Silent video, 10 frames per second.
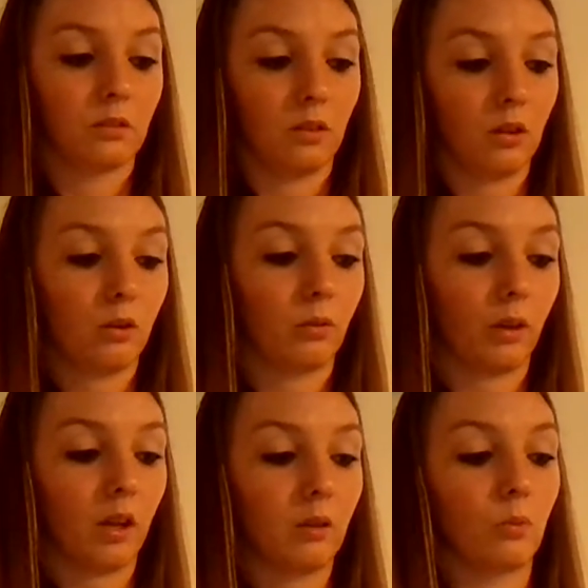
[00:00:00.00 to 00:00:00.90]
No,
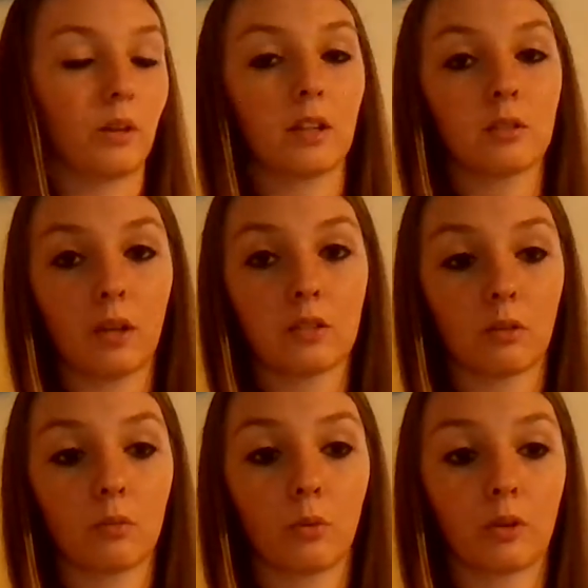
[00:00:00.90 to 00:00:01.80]
okay. Well, that's why it's
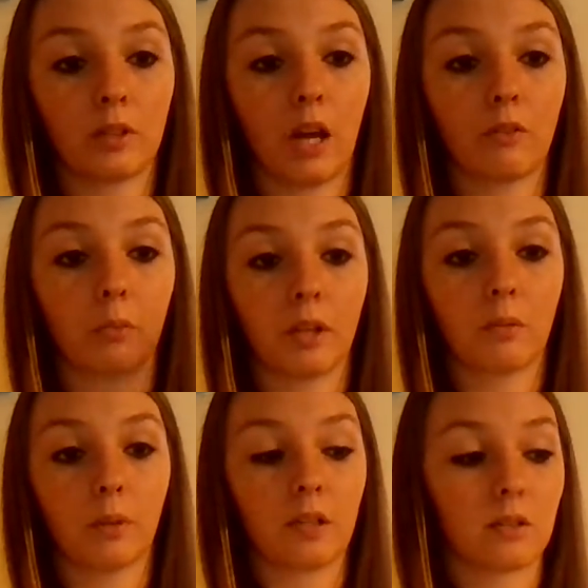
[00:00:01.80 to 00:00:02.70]
so important to have a plan
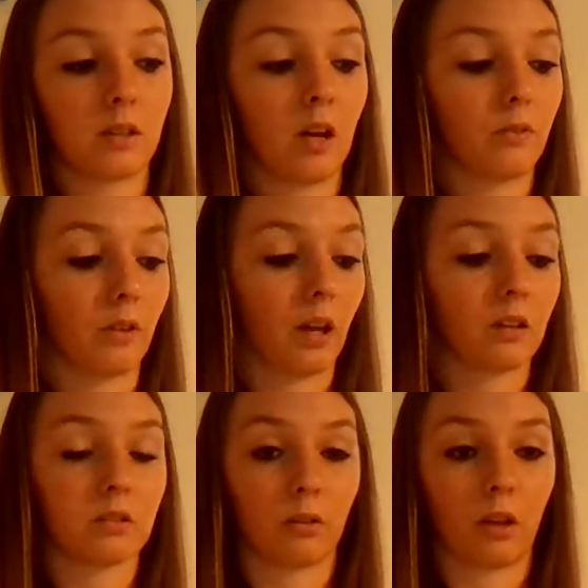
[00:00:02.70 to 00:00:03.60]
in place to cover
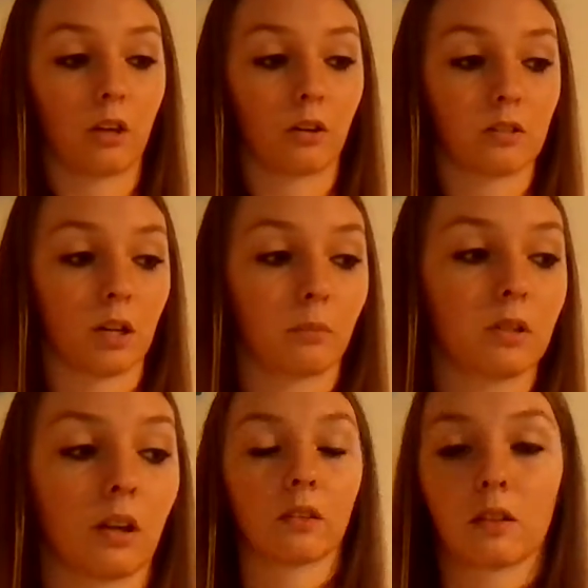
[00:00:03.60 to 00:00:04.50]
that, so that your untimely
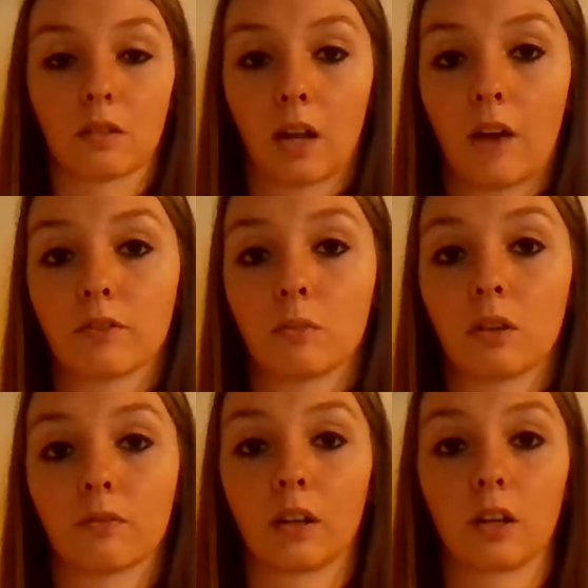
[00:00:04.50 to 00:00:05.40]
doesn't have to be
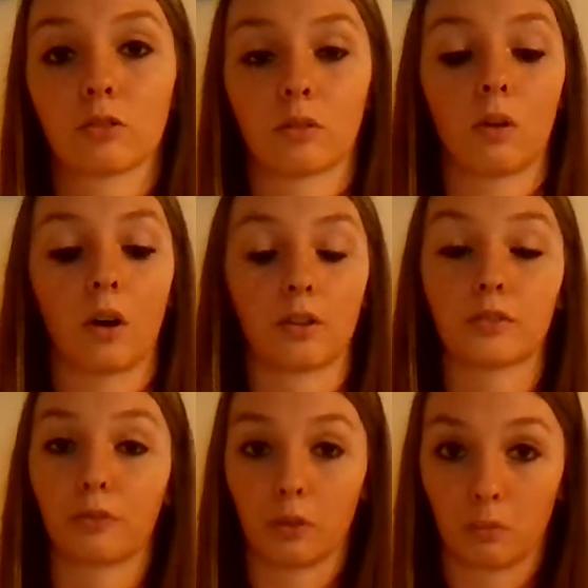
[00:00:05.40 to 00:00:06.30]
a financial loss
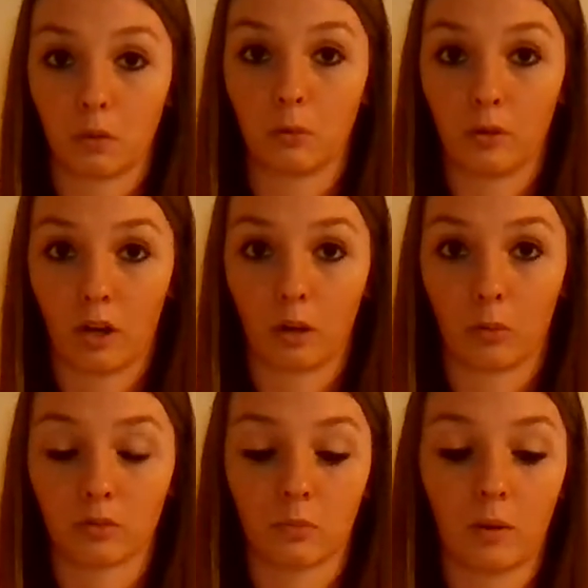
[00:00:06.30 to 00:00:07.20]
for the people you care
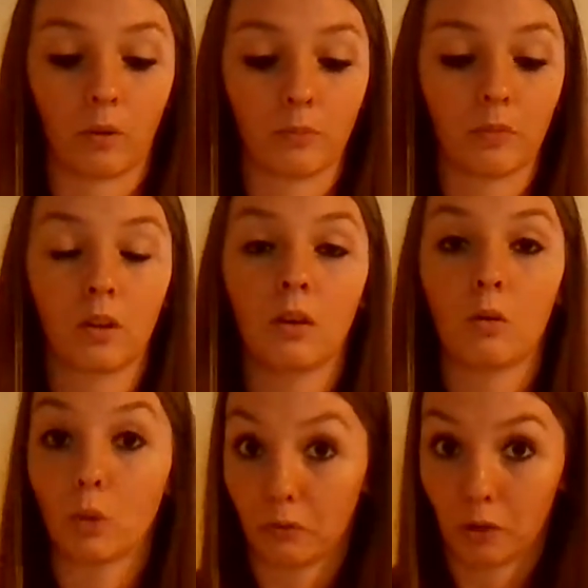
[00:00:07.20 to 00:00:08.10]
most about.
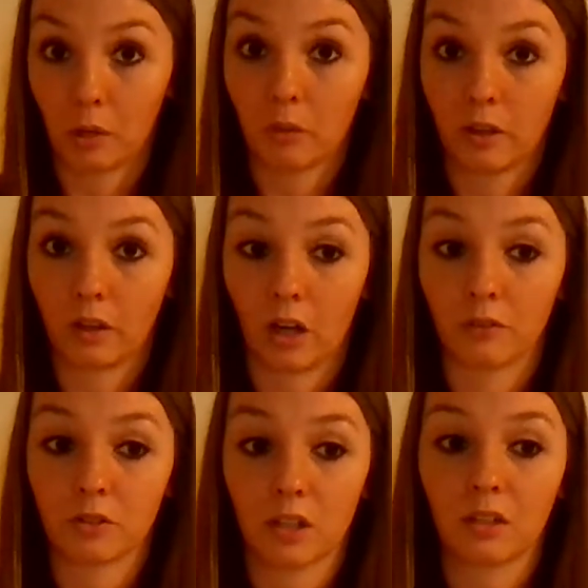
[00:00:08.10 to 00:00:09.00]
We have a great plan that
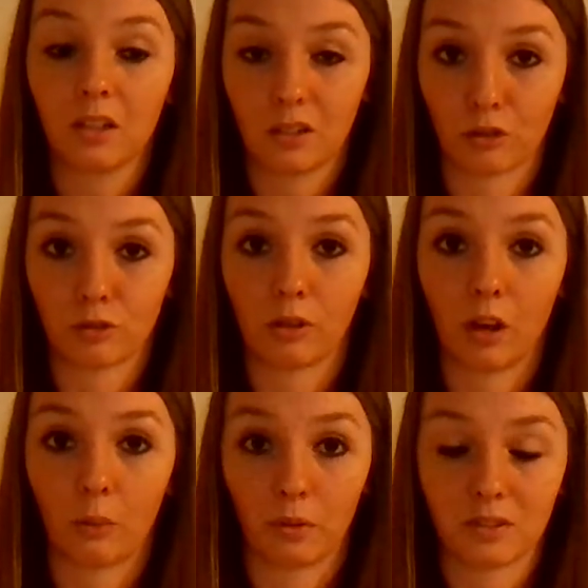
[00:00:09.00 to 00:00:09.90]
covers that need, and I'll show you
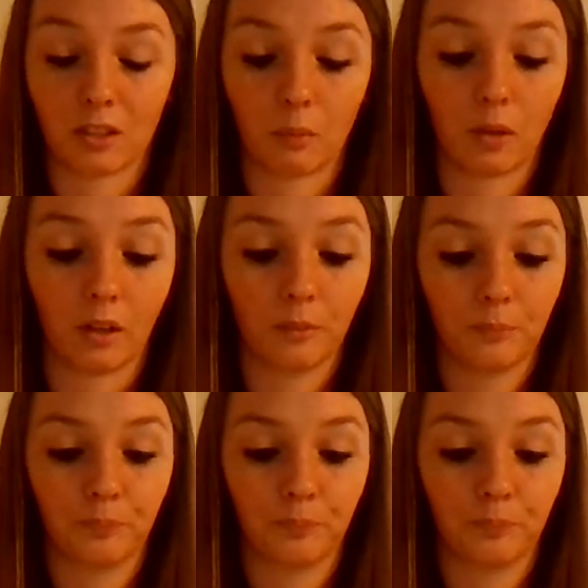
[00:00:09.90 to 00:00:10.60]
how it works in a minute.